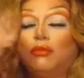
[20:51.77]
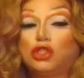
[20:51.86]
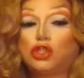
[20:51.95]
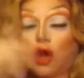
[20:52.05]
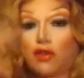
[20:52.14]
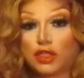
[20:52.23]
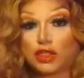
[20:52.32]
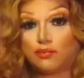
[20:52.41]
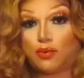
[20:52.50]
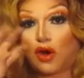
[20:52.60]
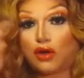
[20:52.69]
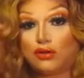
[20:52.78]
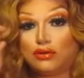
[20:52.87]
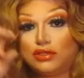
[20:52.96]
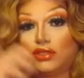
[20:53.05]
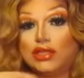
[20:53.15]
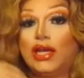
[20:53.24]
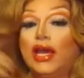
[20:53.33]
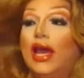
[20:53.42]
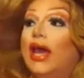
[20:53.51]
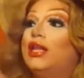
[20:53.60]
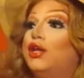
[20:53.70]
just all the sparkles,
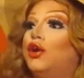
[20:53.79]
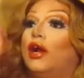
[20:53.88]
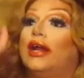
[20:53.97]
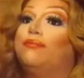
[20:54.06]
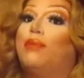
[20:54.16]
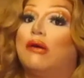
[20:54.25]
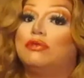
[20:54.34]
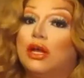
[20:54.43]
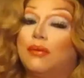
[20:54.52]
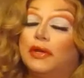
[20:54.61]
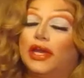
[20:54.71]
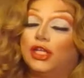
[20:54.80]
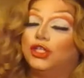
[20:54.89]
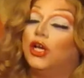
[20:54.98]
and then her head pops up and gets